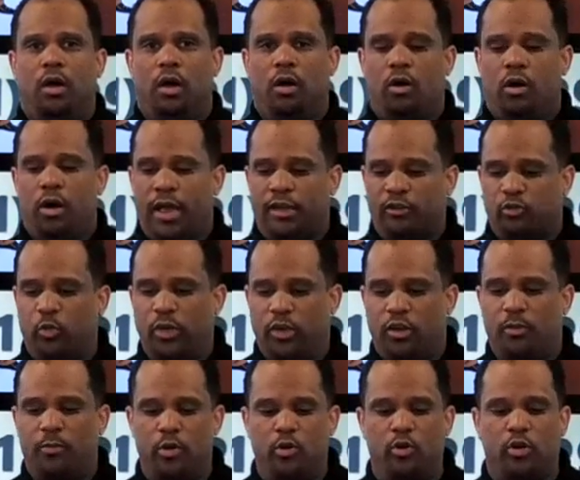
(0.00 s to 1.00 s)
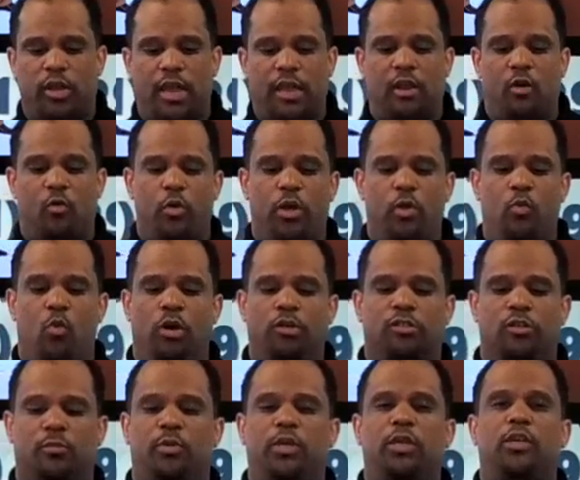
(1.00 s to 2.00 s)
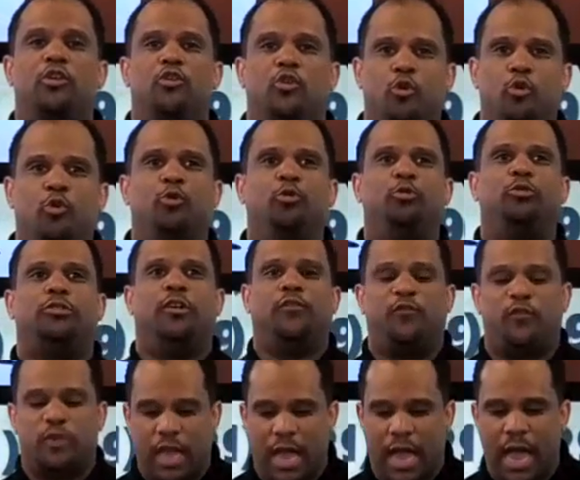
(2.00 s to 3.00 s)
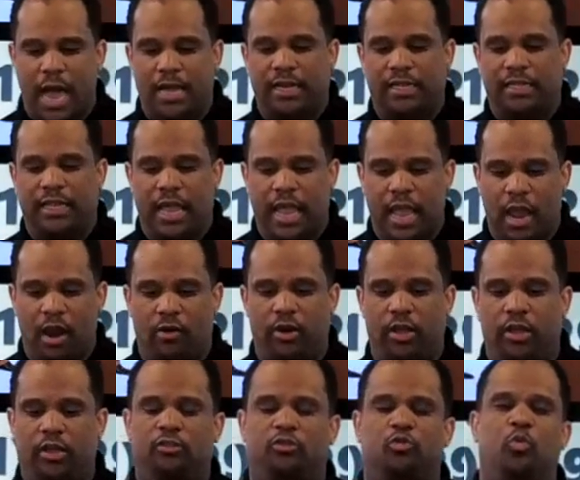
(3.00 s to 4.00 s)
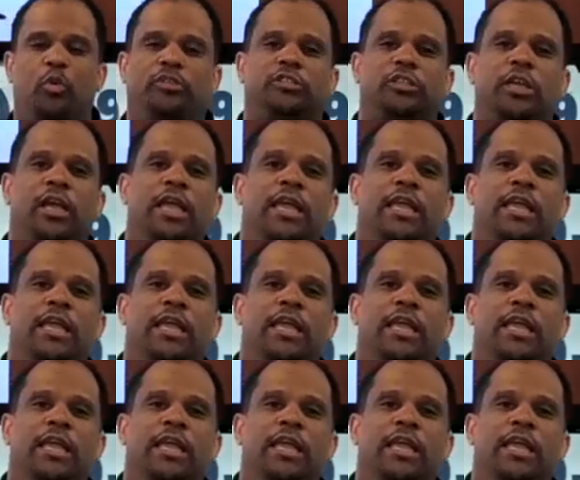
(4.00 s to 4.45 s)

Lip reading: As we communicated, we want to be used of God in the areas which